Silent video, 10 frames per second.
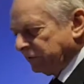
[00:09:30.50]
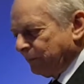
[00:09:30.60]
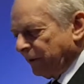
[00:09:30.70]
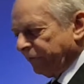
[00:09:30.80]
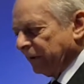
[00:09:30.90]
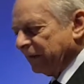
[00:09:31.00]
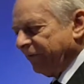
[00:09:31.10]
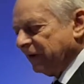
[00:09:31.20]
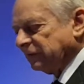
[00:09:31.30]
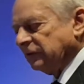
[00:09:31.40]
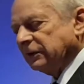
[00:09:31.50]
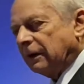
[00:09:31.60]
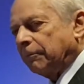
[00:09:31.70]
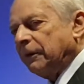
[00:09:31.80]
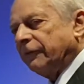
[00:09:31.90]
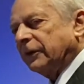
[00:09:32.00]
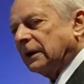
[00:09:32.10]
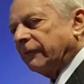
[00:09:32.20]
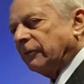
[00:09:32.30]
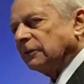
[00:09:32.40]
is perfect. The vessels are
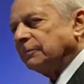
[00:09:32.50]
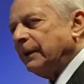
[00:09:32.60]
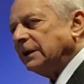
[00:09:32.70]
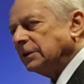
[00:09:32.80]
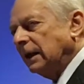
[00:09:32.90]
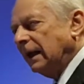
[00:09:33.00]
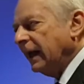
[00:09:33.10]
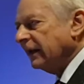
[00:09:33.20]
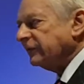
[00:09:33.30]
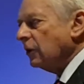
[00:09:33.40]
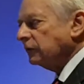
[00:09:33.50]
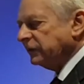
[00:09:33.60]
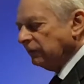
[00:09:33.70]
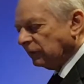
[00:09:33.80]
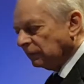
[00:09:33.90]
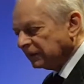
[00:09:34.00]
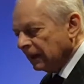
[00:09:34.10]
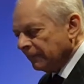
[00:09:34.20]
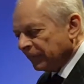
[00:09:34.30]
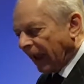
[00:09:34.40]
perfect afterwards. Patient has no symptoms.
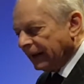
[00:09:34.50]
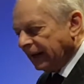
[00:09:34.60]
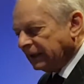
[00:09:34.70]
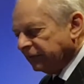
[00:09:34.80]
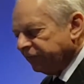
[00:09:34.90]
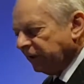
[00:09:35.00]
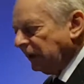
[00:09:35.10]
And it is very